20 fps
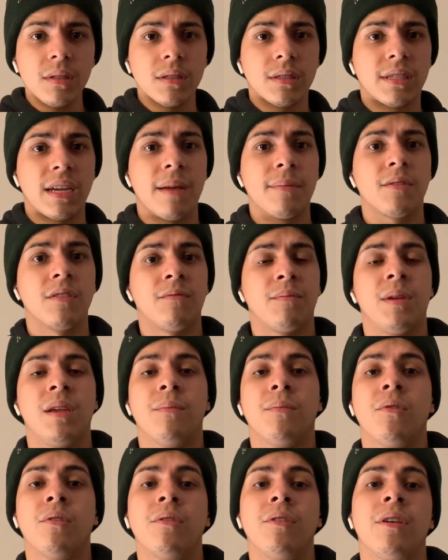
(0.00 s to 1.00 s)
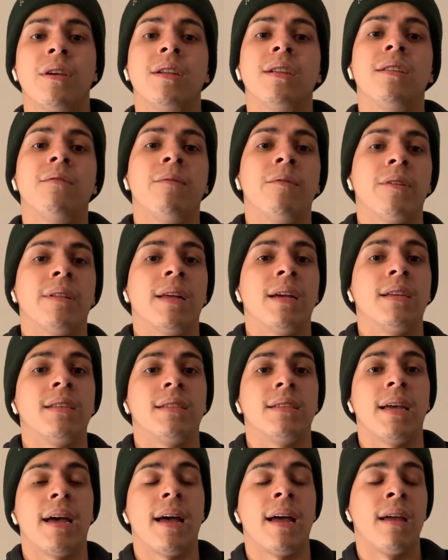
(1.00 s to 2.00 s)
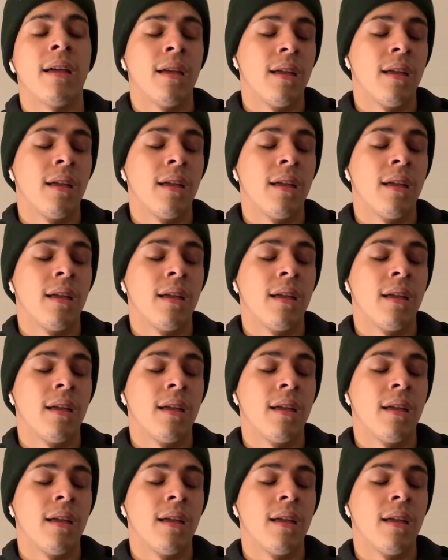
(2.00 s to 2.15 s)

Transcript: types of people, you're going to realize that